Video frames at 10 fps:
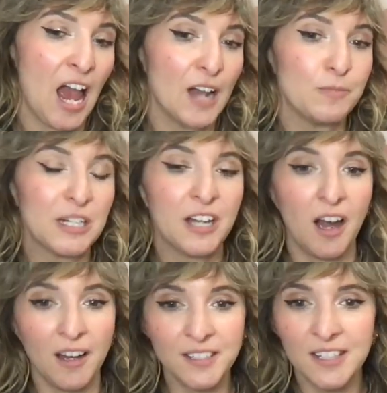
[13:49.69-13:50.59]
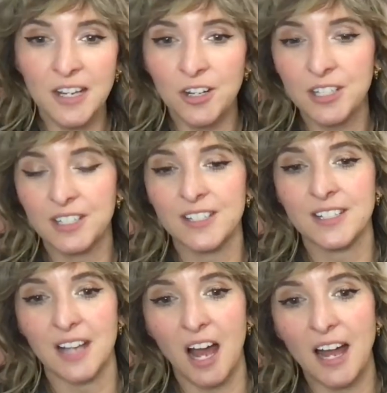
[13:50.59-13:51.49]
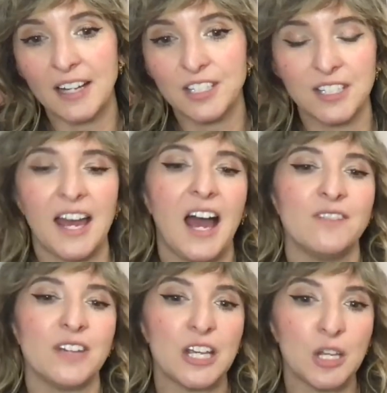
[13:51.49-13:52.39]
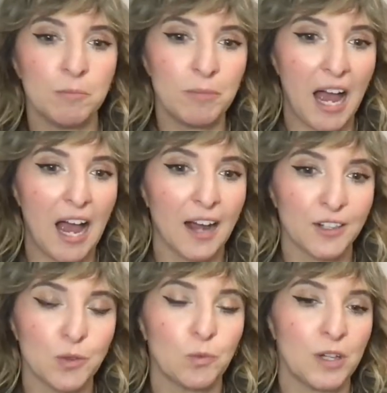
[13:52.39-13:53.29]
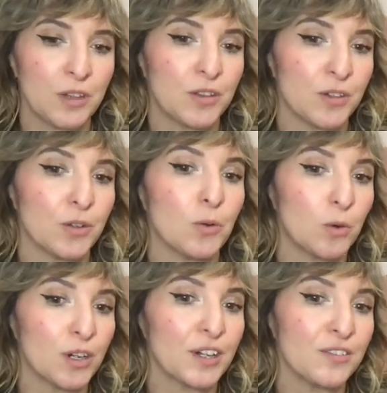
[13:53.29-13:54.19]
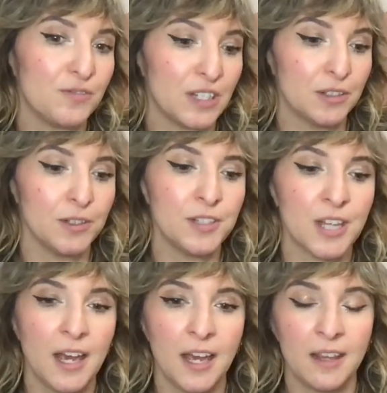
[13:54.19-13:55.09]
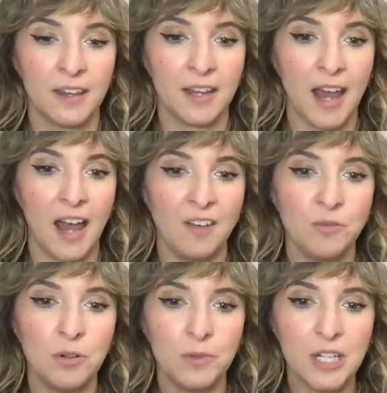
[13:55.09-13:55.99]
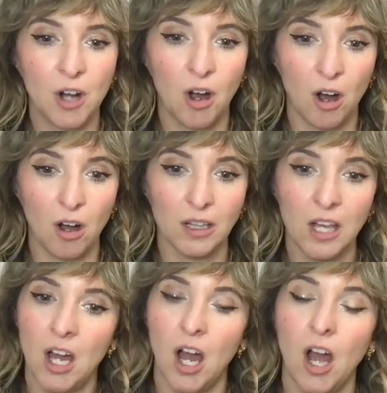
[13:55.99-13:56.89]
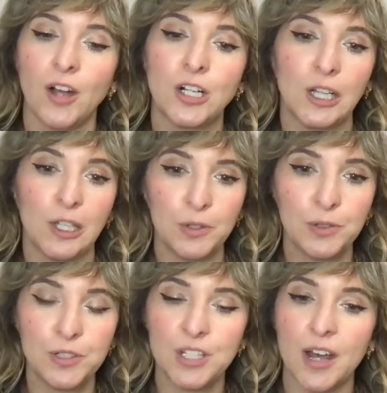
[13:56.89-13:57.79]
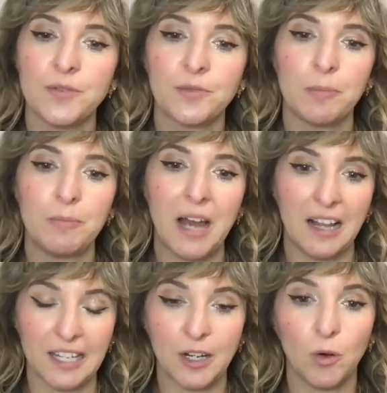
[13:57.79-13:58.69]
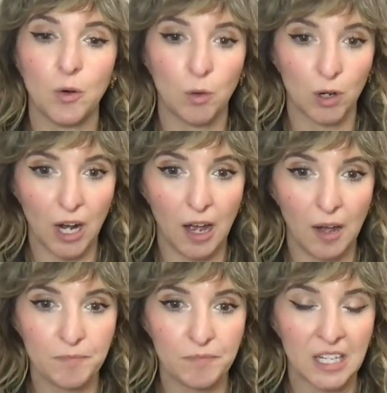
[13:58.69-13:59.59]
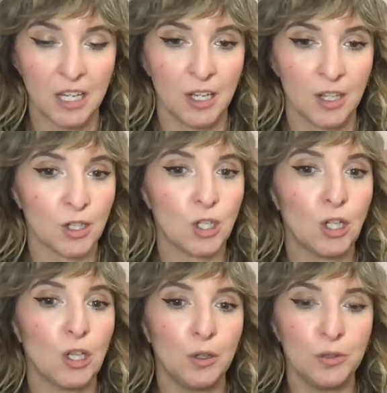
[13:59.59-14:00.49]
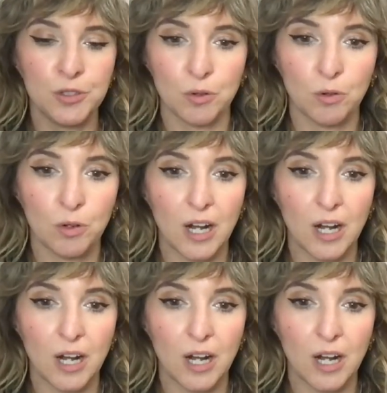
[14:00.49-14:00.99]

And because they are designed to have impact with their auric fields, they have what we call a closed and repelling aura. The closed